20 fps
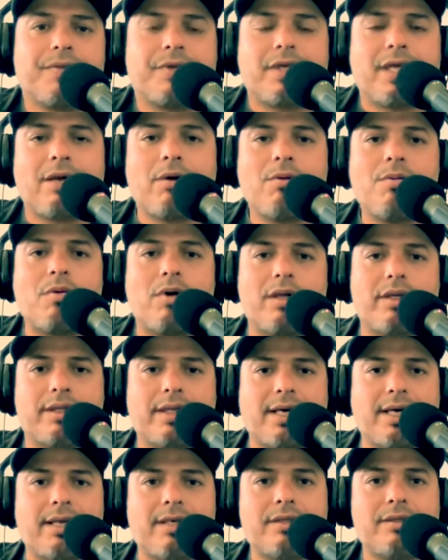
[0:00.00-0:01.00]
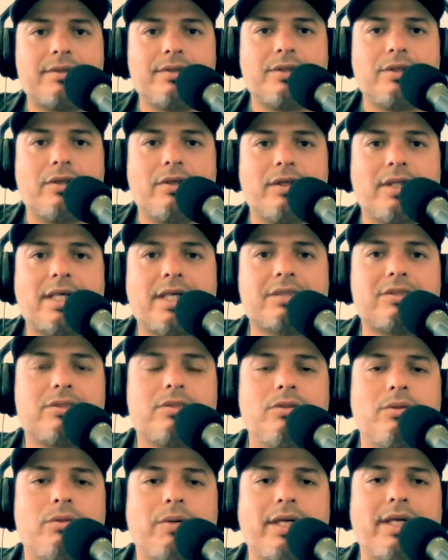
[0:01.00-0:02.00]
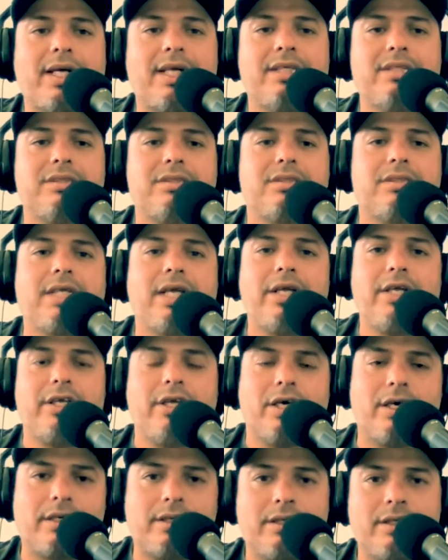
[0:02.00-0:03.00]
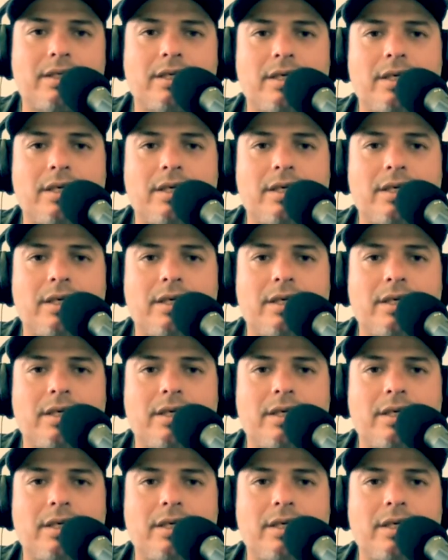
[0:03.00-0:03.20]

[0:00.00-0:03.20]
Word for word: Yeah, I don't want that, you know, and that's the way I stay young.